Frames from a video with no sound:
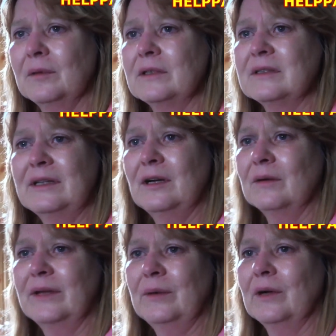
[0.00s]
Because they
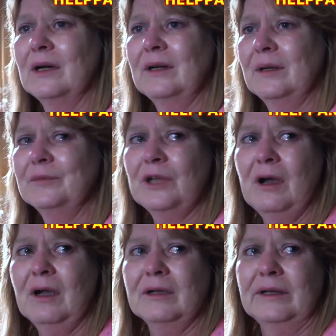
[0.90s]
want him
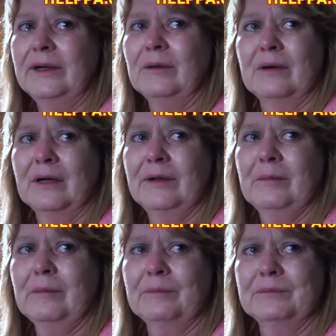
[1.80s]
talking. They don't want
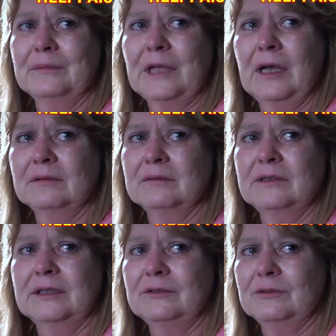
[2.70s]

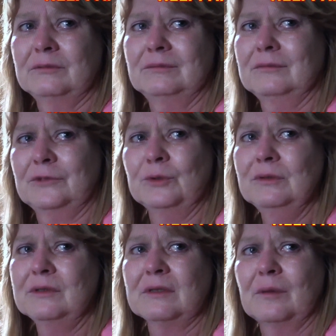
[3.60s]
him
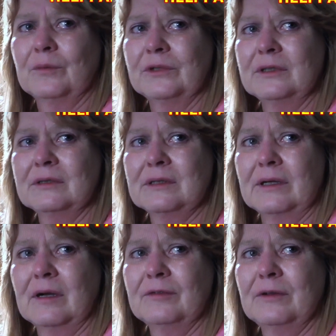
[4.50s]
doing something with this
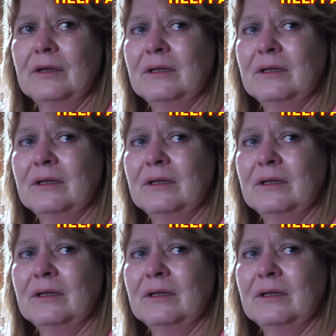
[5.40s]
stuff.